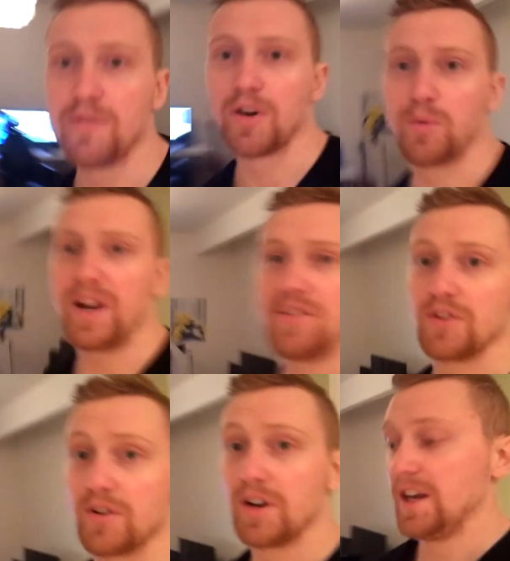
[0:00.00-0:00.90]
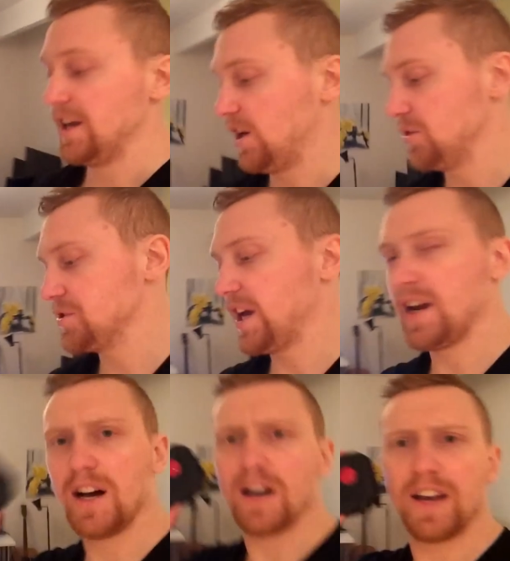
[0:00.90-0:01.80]
from Razer. I also got
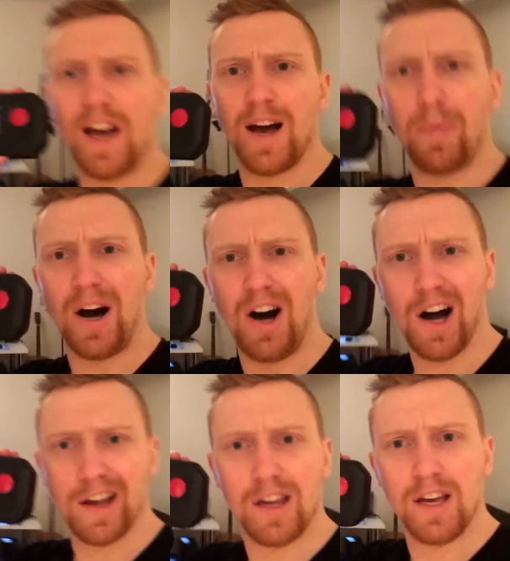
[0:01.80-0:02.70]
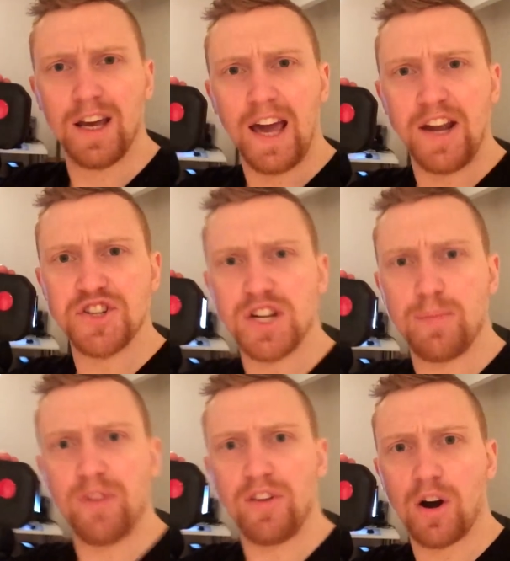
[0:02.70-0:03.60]
a POG,
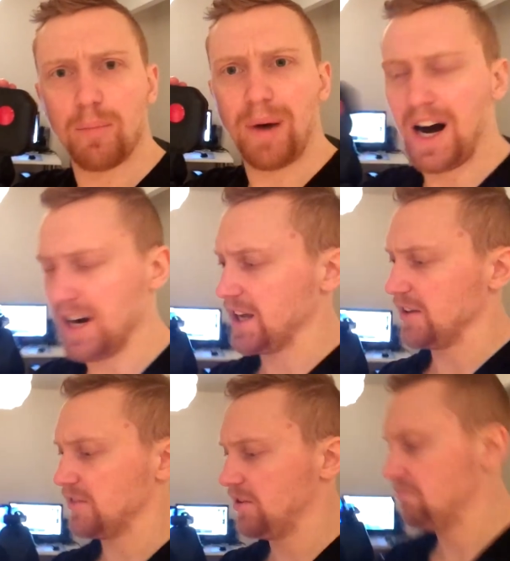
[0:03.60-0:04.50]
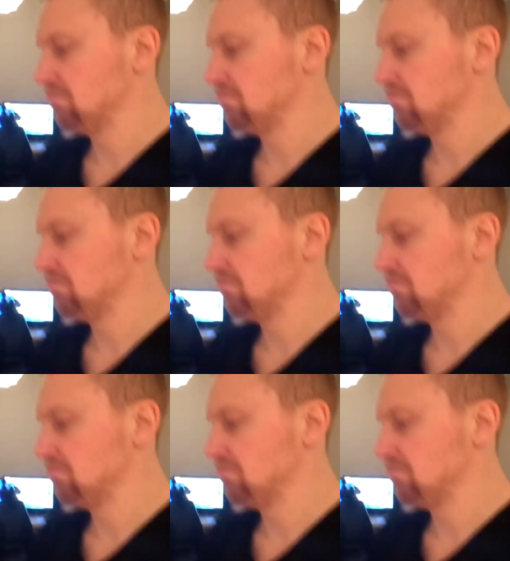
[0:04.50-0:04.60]
HDPVR Pocket,